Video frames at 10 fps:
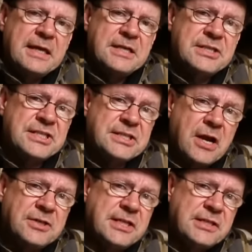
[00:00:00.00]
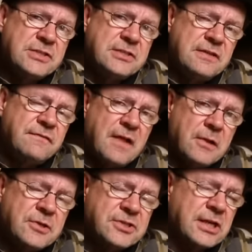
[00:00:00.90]
it is starting to
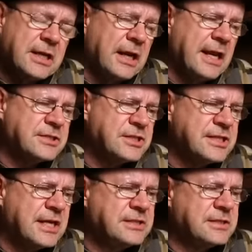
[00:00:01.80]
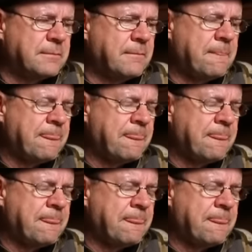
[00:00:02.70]
devalue as a collector's item.